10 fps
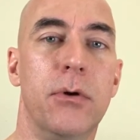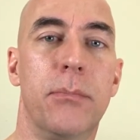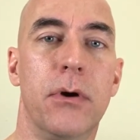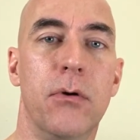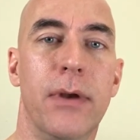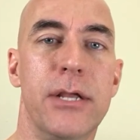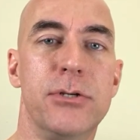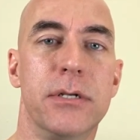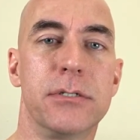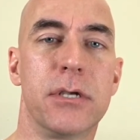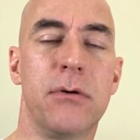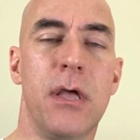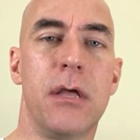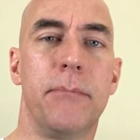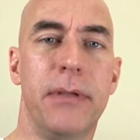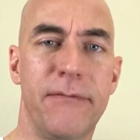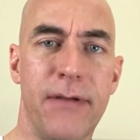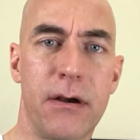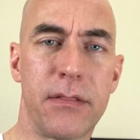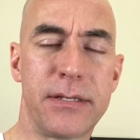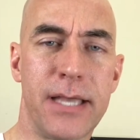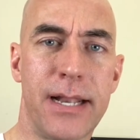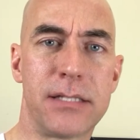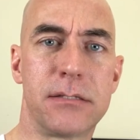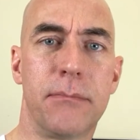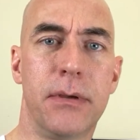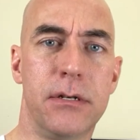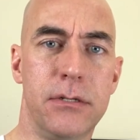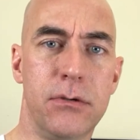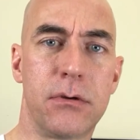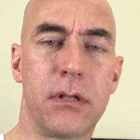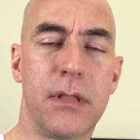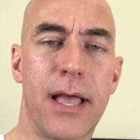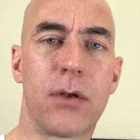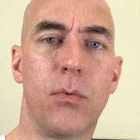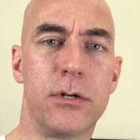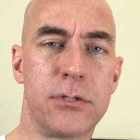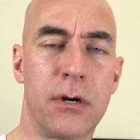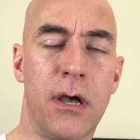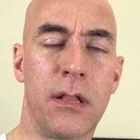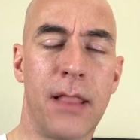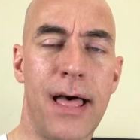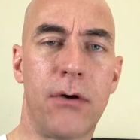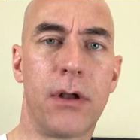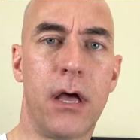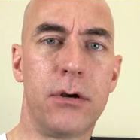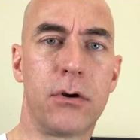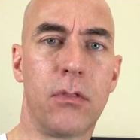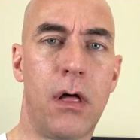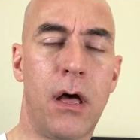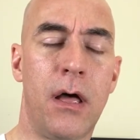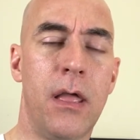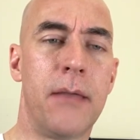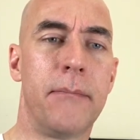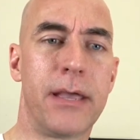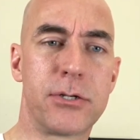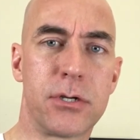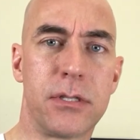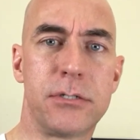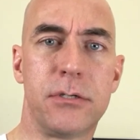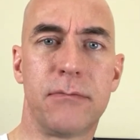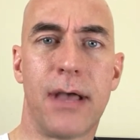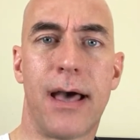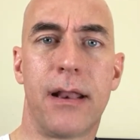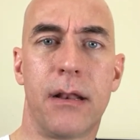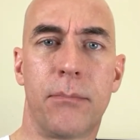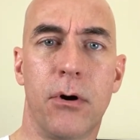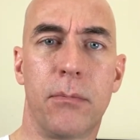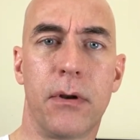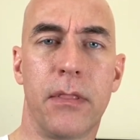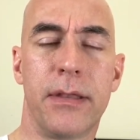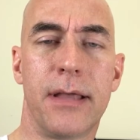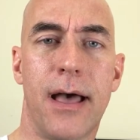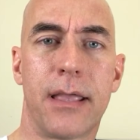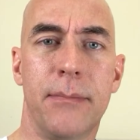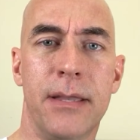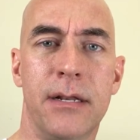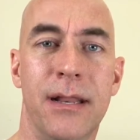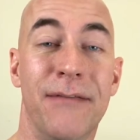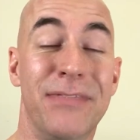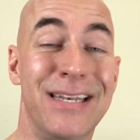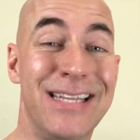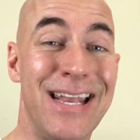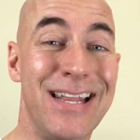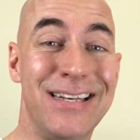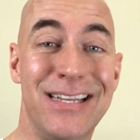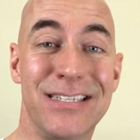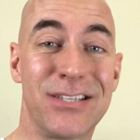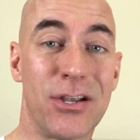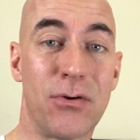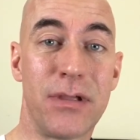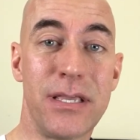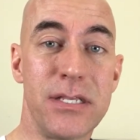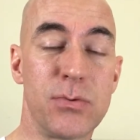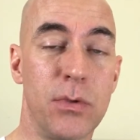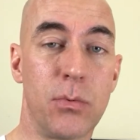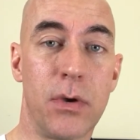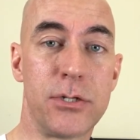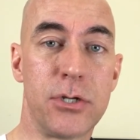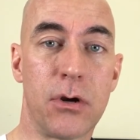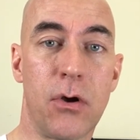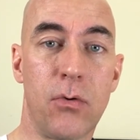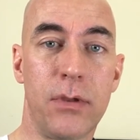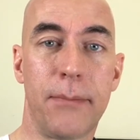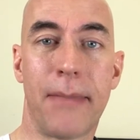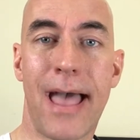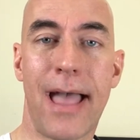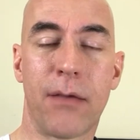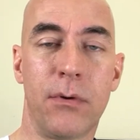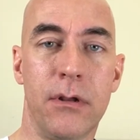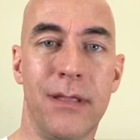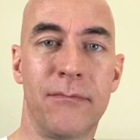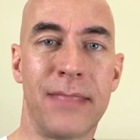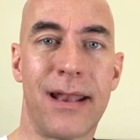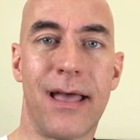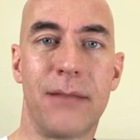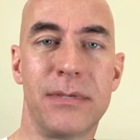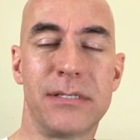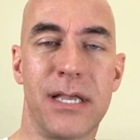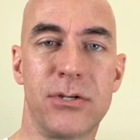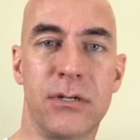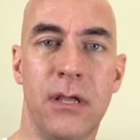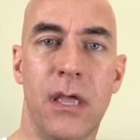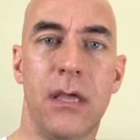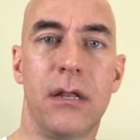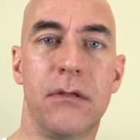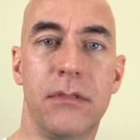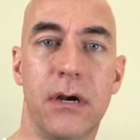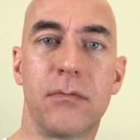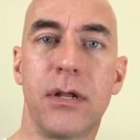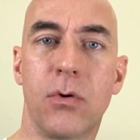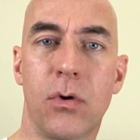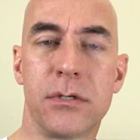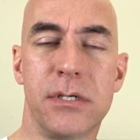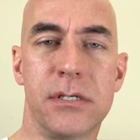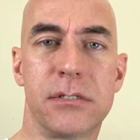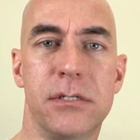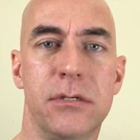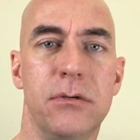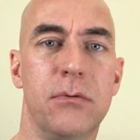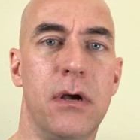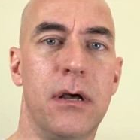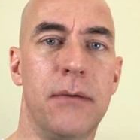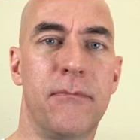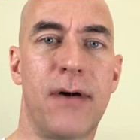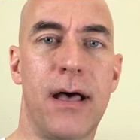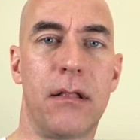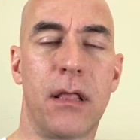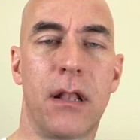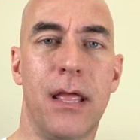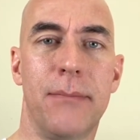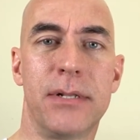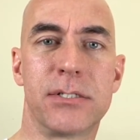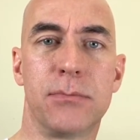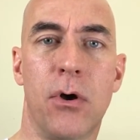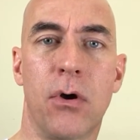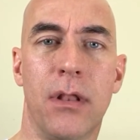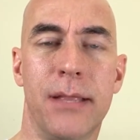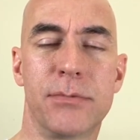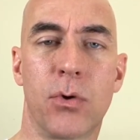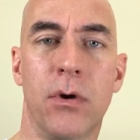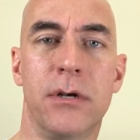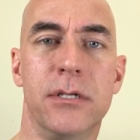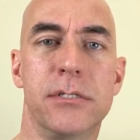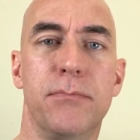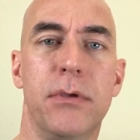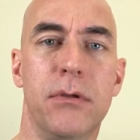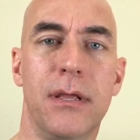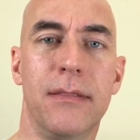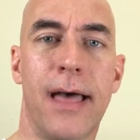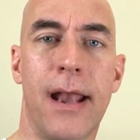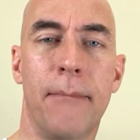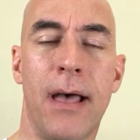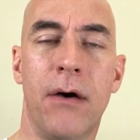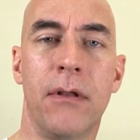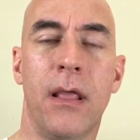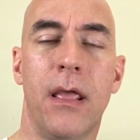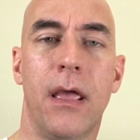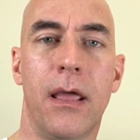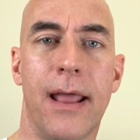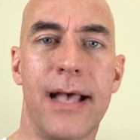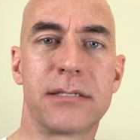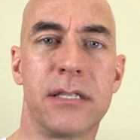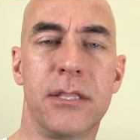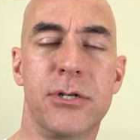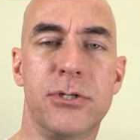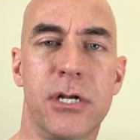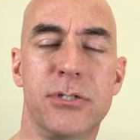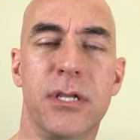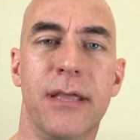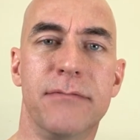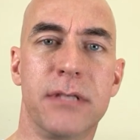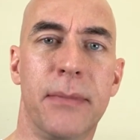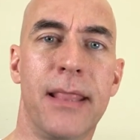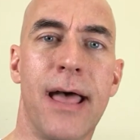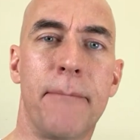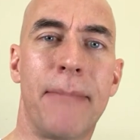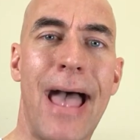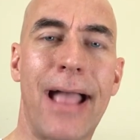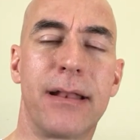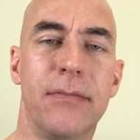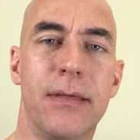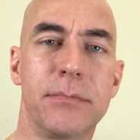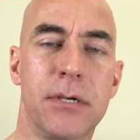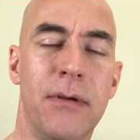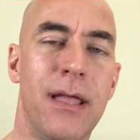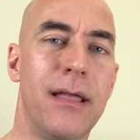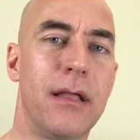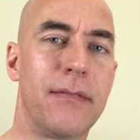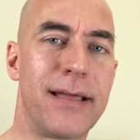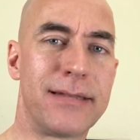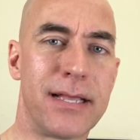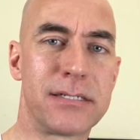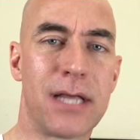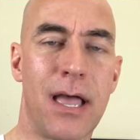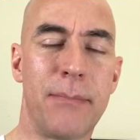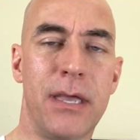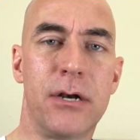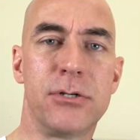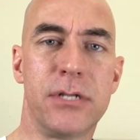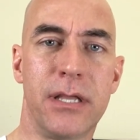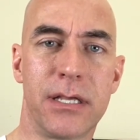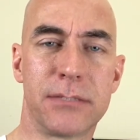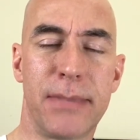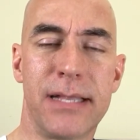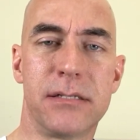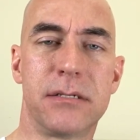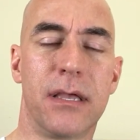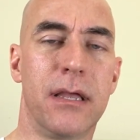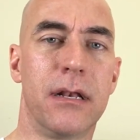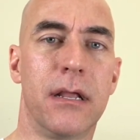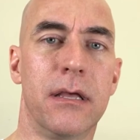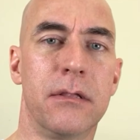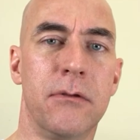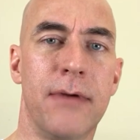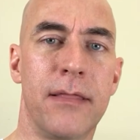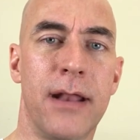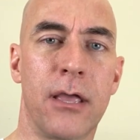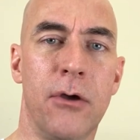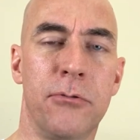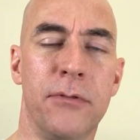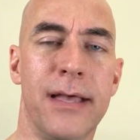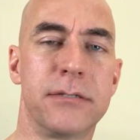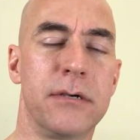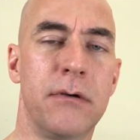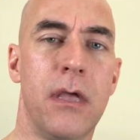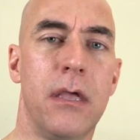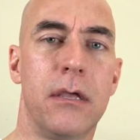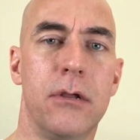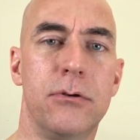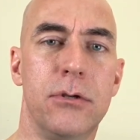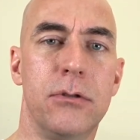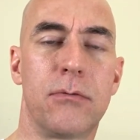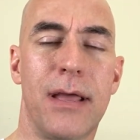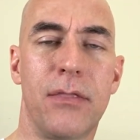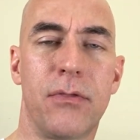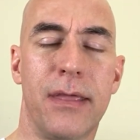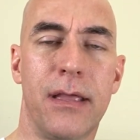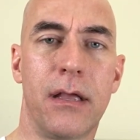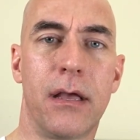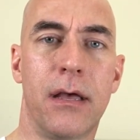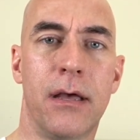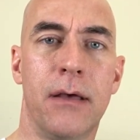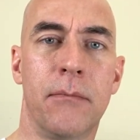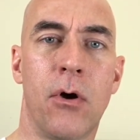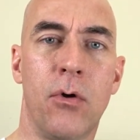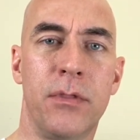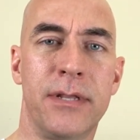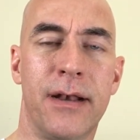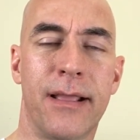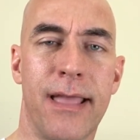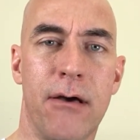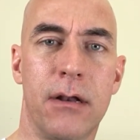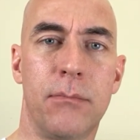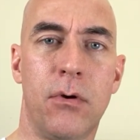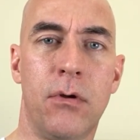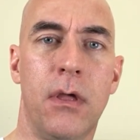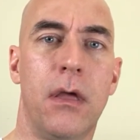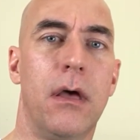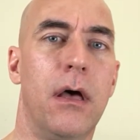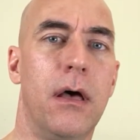do a proration. So be fair to the tenants, but do collect what you're allowed under law. Make sure that you've got it appropriately documented. If the tenant disagrees with what you're holding back when you give them that itemization, their recourse is to file a claim in small claims court disputing that amount and asking the judge to give some of that back to them. So that takes time, energy, expense, and you'd rather not go through that. So do the right thing, hold the tenant accountable.